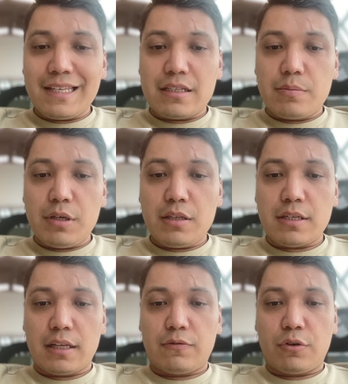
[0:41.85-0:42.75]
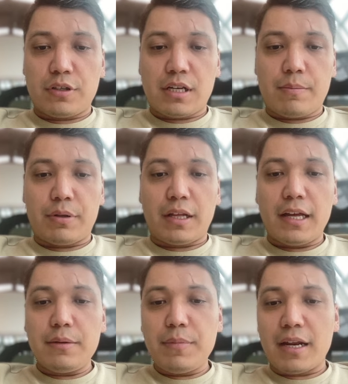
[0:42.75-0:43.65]
it means that, for example,
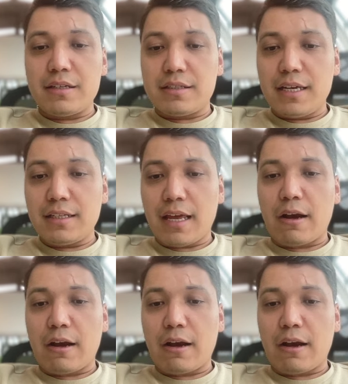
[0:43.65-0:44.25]
help me understand